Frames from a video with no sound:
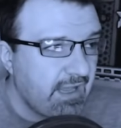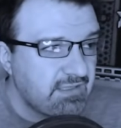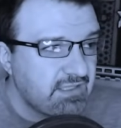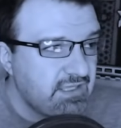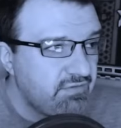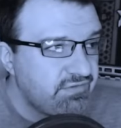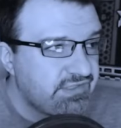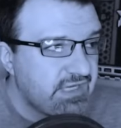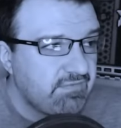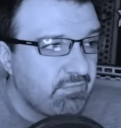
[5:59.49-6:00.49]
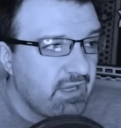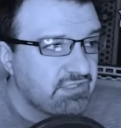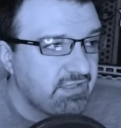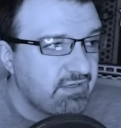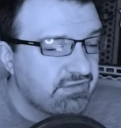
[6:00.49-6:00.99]
Add to queue, save to
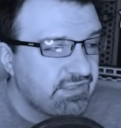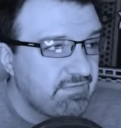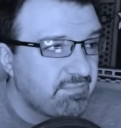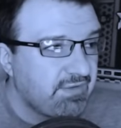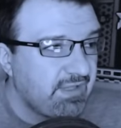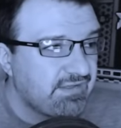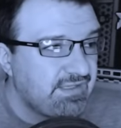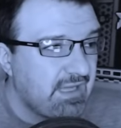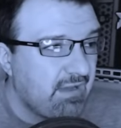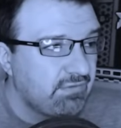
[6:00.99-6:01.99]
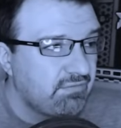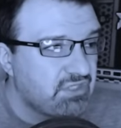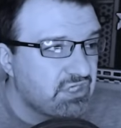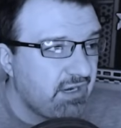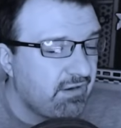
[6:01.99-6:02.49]
watch later, save to playlist,
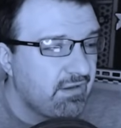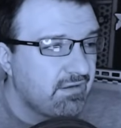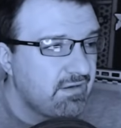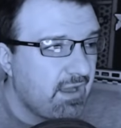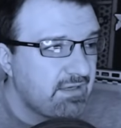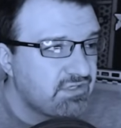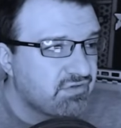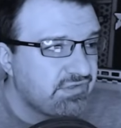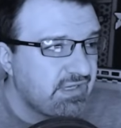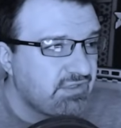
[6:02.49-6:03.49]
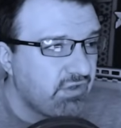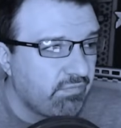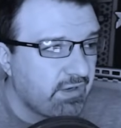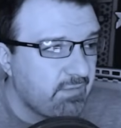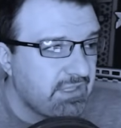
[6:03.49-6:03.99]
download, share, not interested,
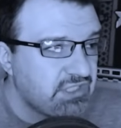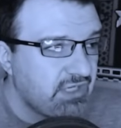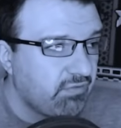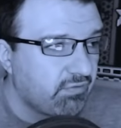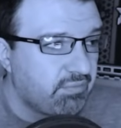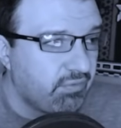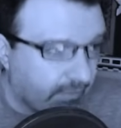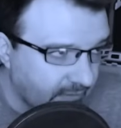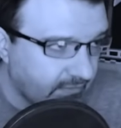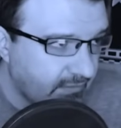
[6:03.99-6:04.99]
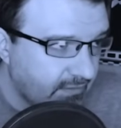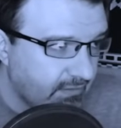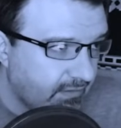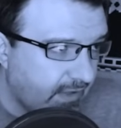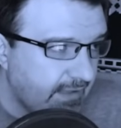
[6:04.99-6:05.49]
don't recommend channel or report.
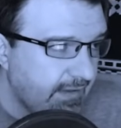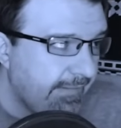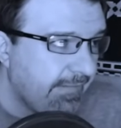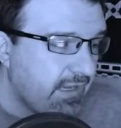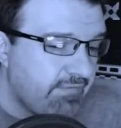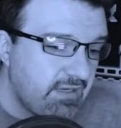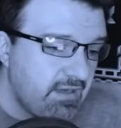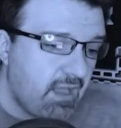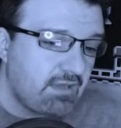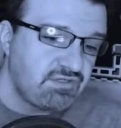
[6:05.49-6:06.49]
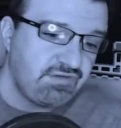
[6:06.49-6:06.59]
Alright? If you hit not